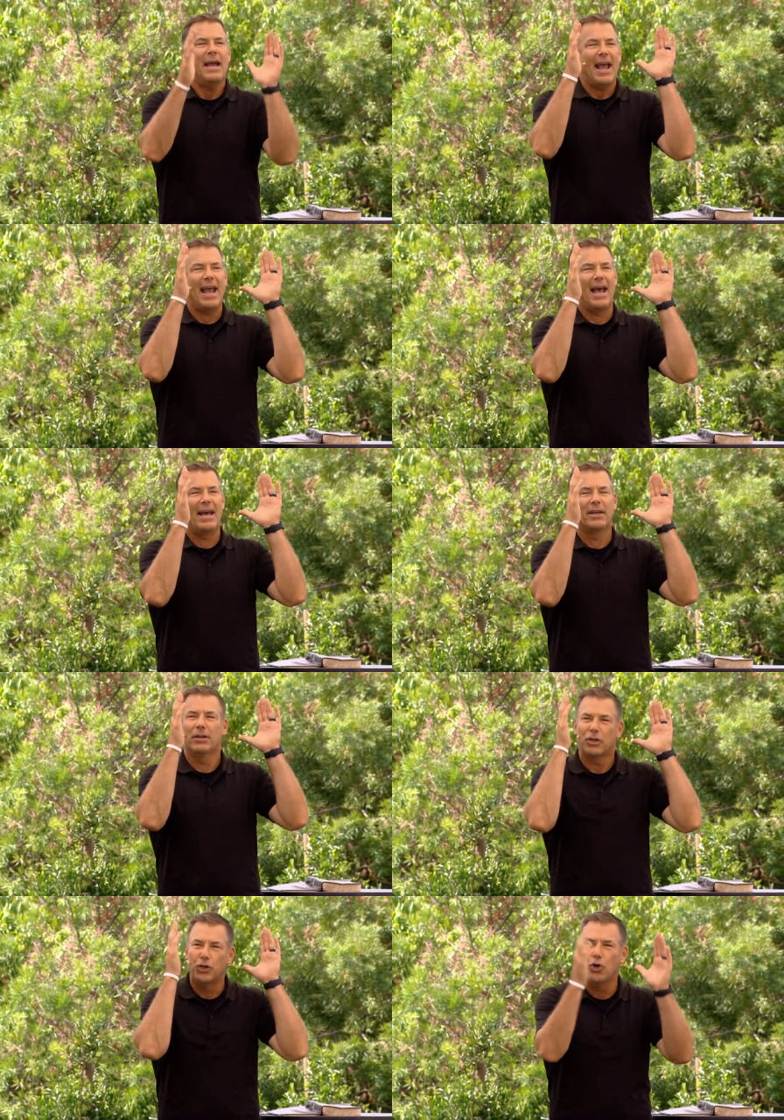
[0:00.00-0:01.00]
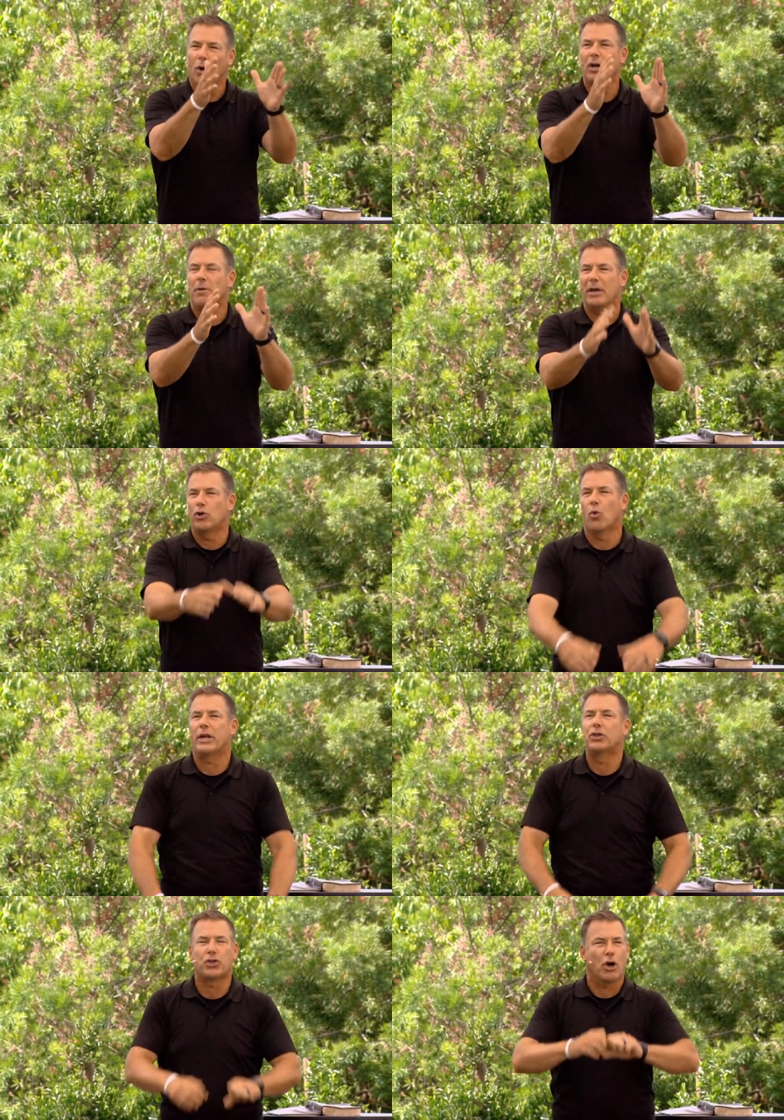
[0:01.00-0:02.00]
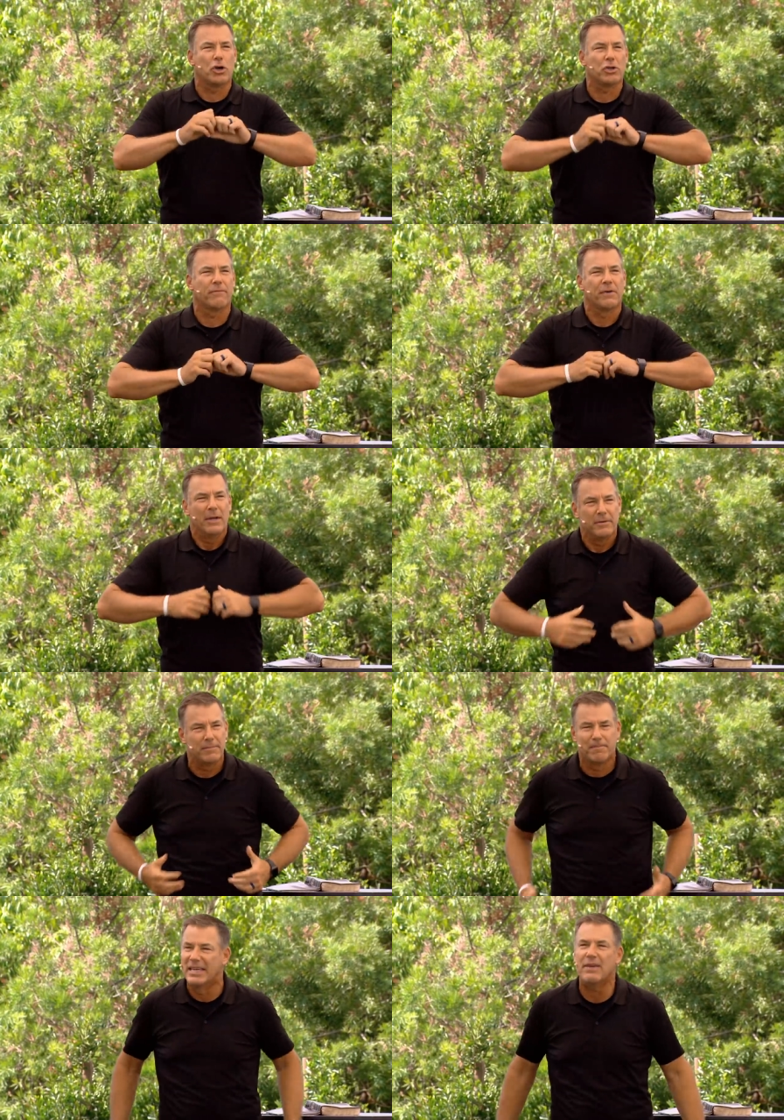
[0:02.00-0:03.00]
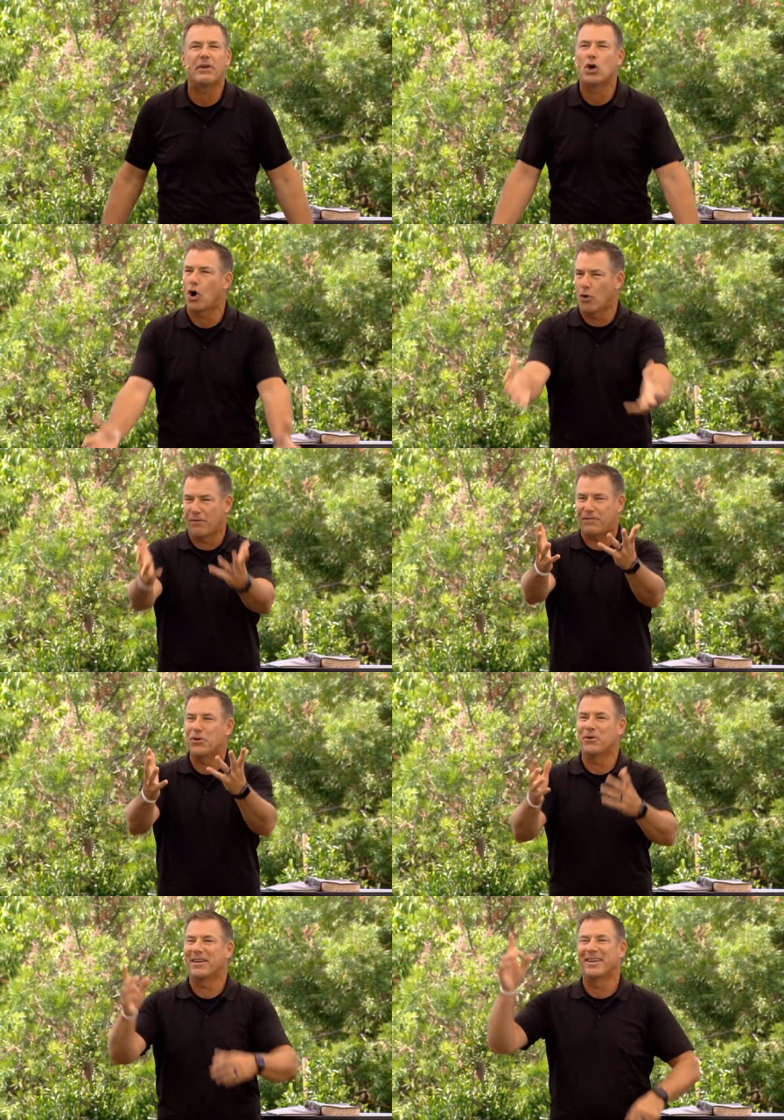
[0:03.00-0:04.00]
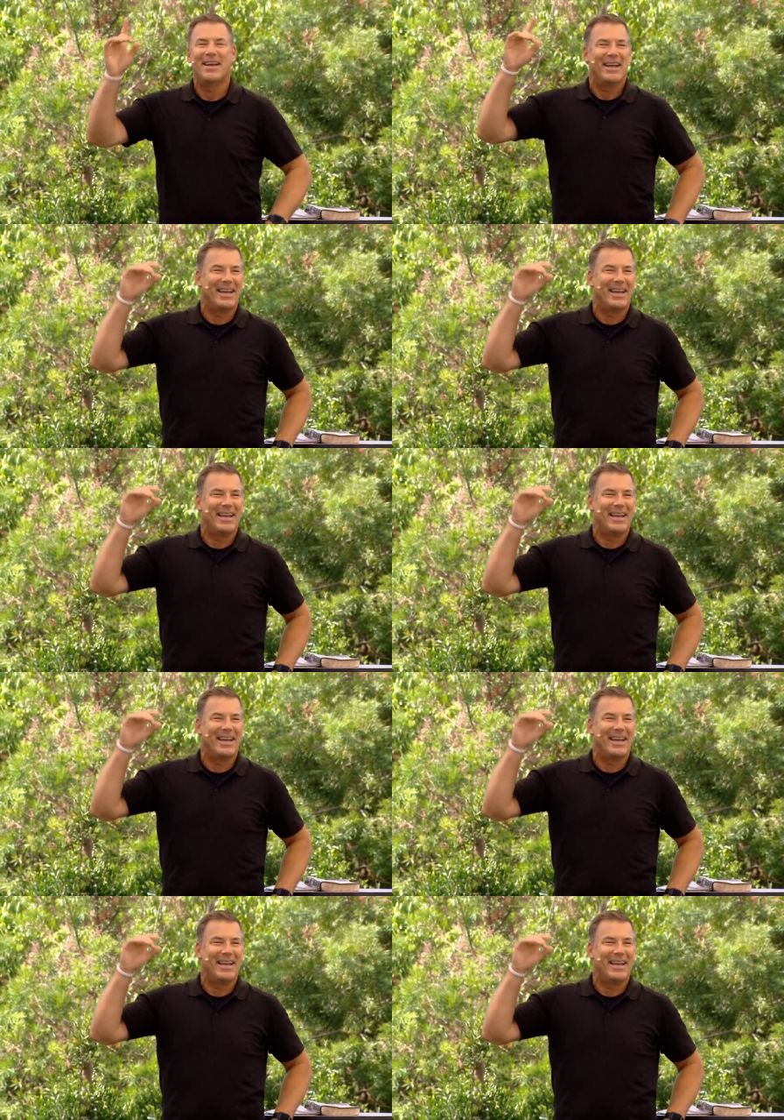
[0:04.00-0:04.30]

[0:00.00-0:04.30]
And you are going to be the one in charge of giving all the food in,